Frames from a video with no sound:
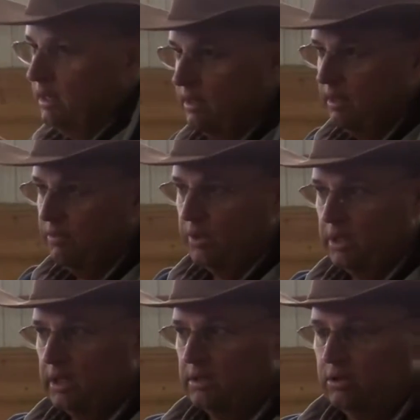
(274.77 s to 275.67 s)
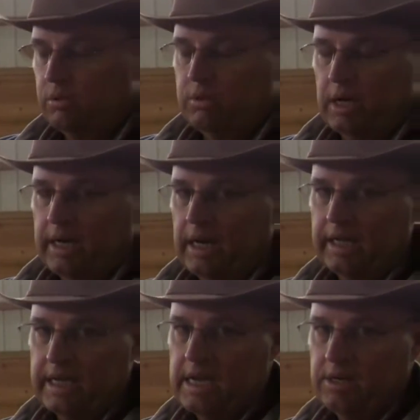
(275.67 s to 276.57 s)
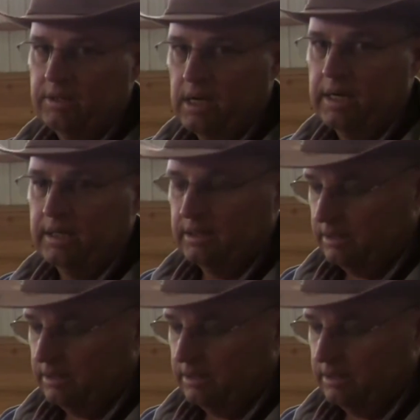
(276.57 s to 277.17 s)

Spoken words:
that when it gets too tight, I can't untighten it,